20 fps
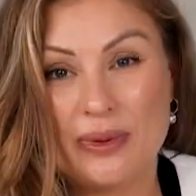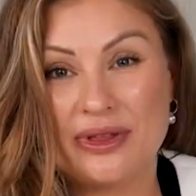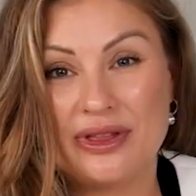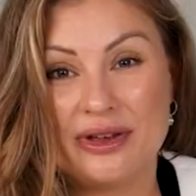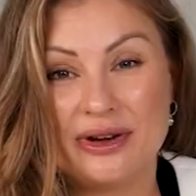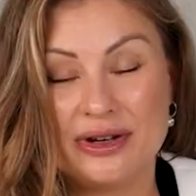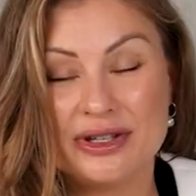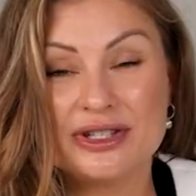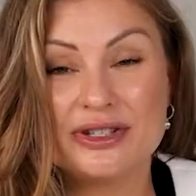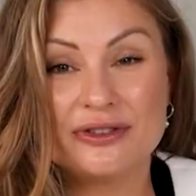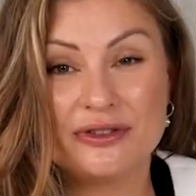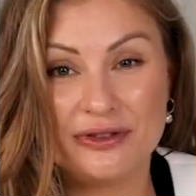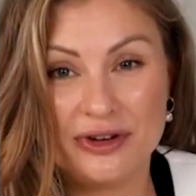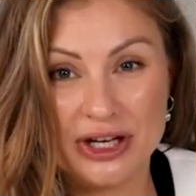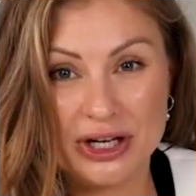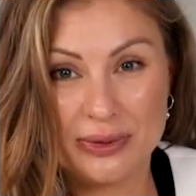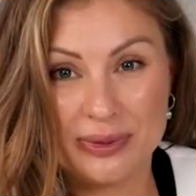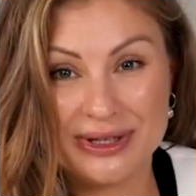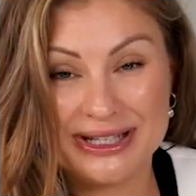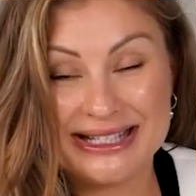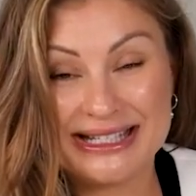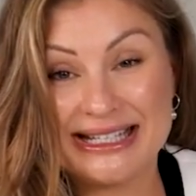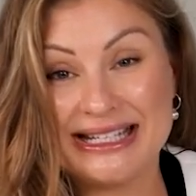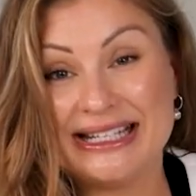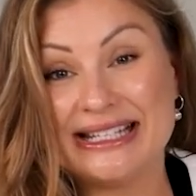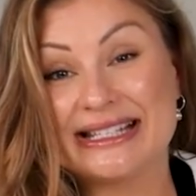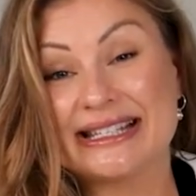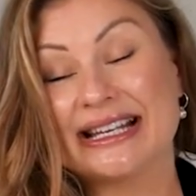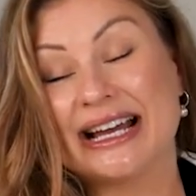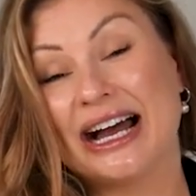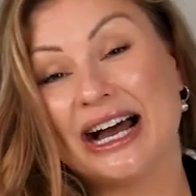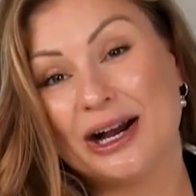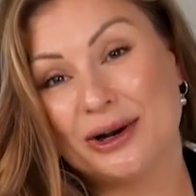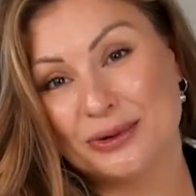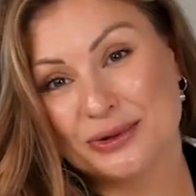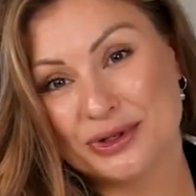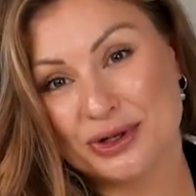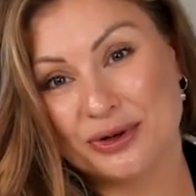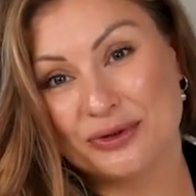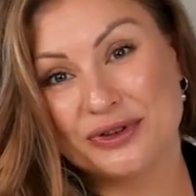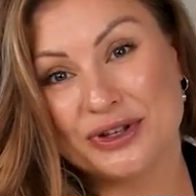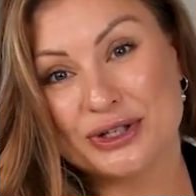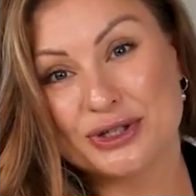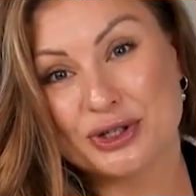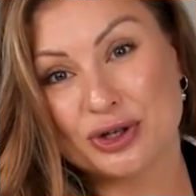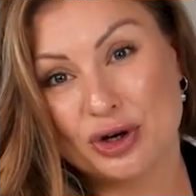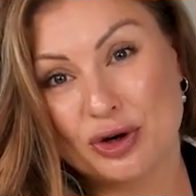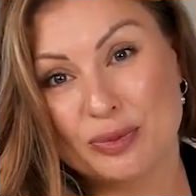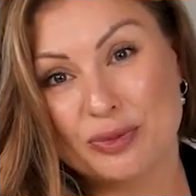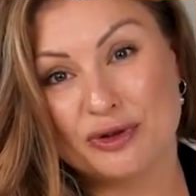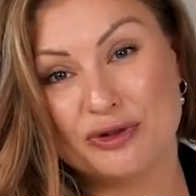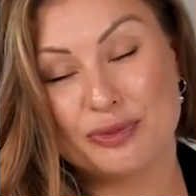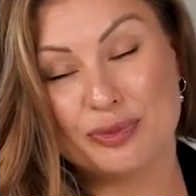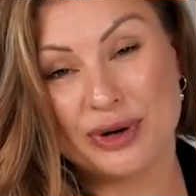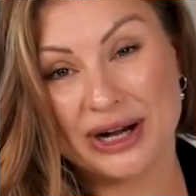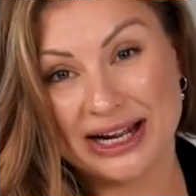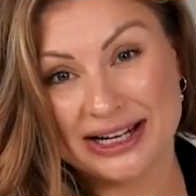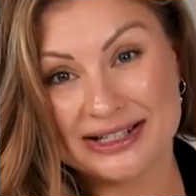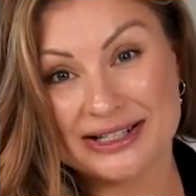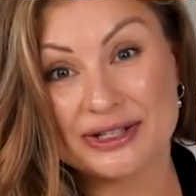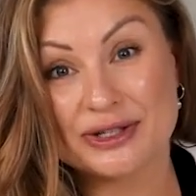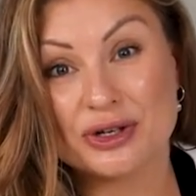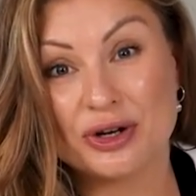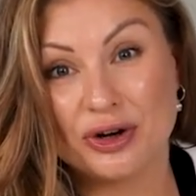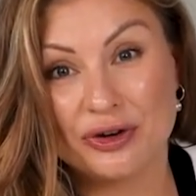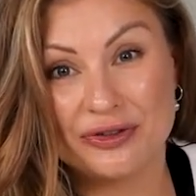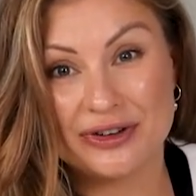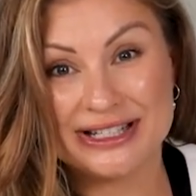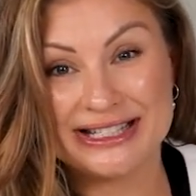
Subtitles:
when the radio frequency is out of the scope of practice of